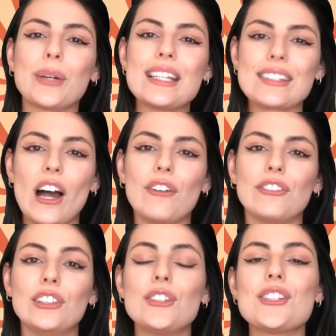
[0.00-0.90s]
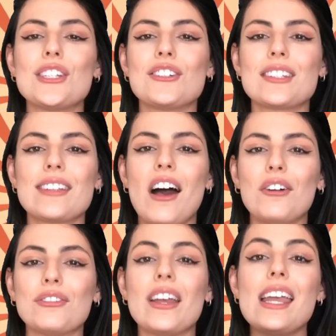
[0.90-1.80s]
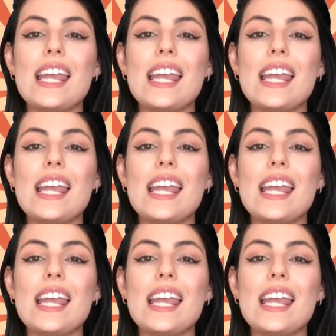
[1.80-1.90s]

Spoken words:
risk of losing yourself